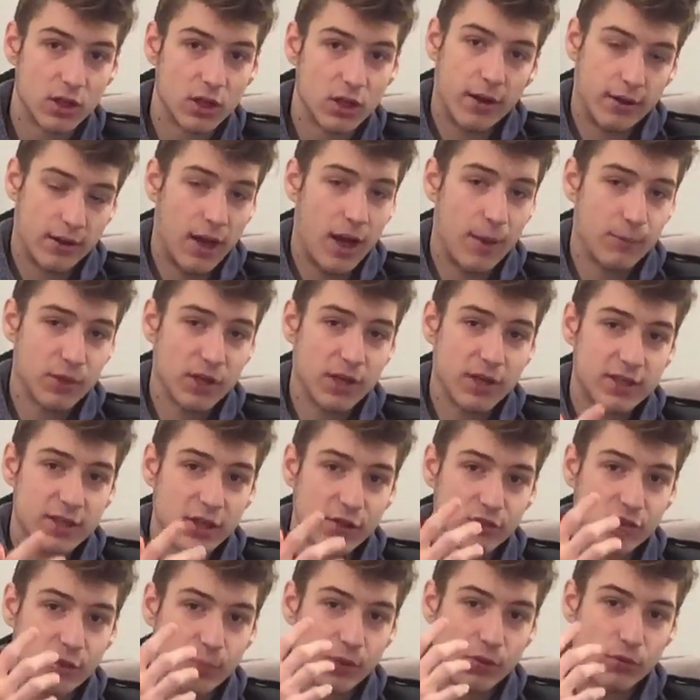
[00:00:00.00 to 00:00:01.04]
I'm going to
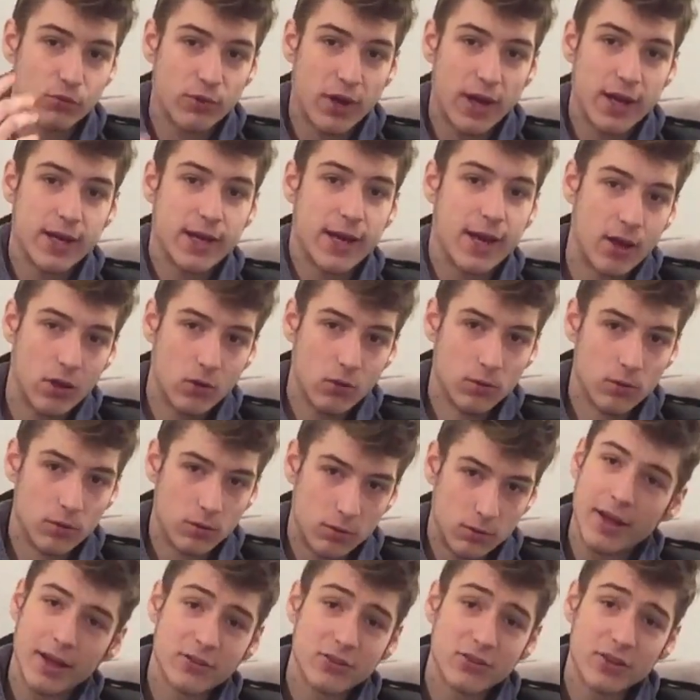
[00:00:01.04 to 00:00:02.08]
tell you something right now.
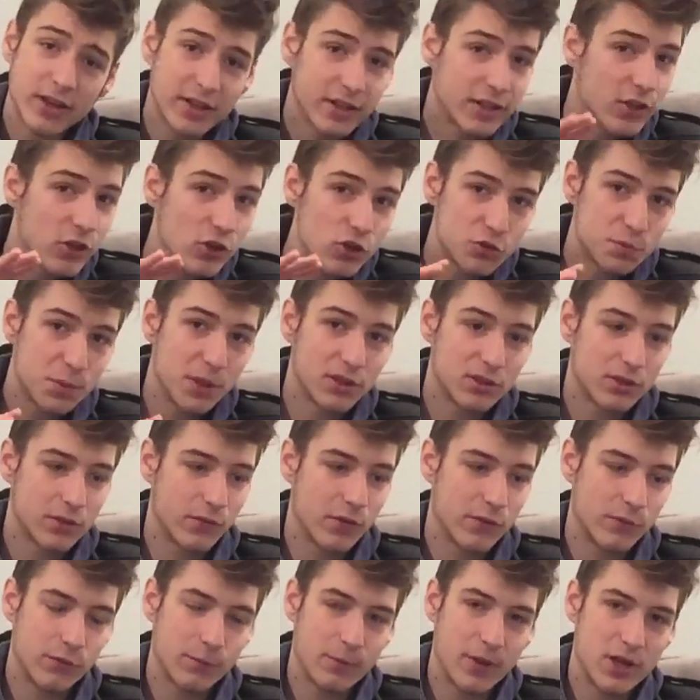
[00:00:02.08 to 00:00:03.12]
It's not a huge piece
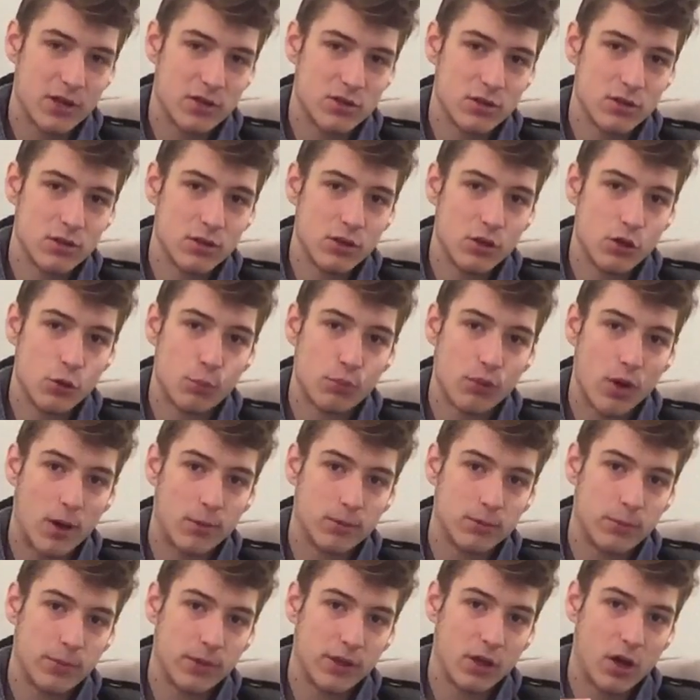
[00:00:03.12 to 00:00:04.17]
of information. You
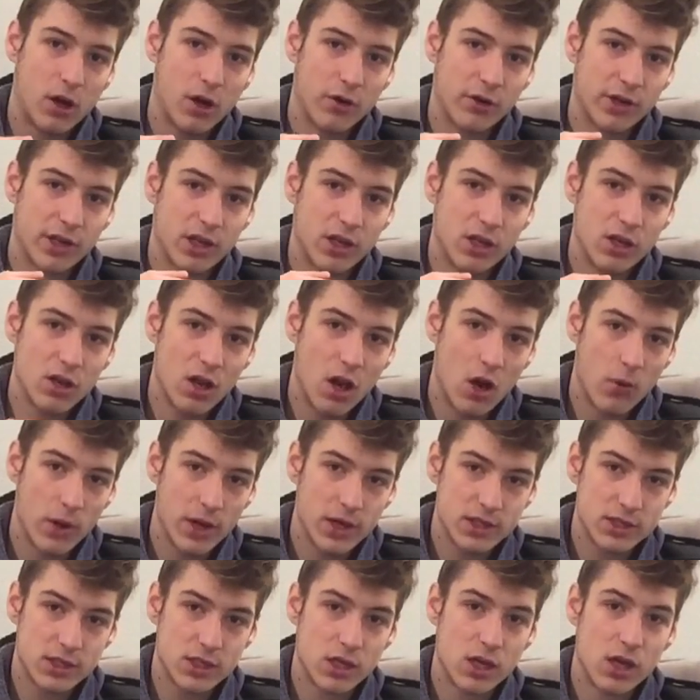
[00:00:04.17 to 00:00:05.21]
probably already know
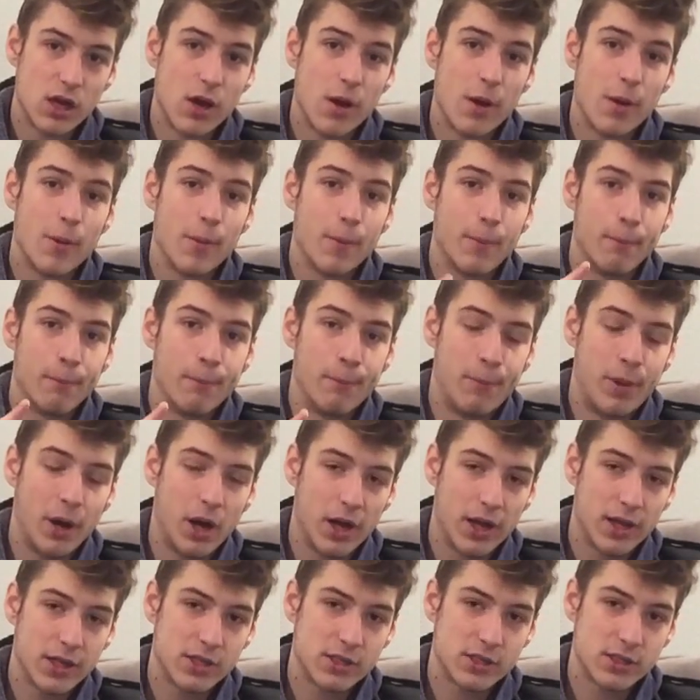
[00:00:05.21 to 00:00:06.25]
it,
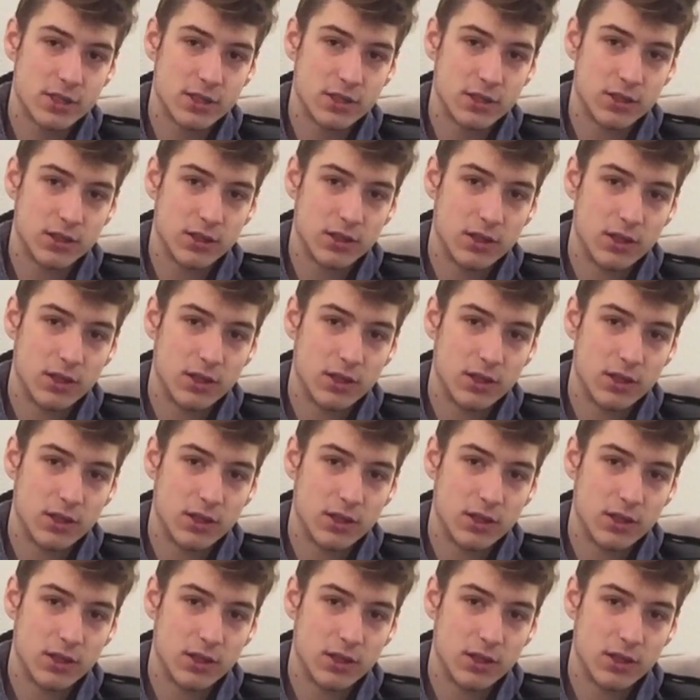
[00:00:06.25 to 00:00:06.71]
but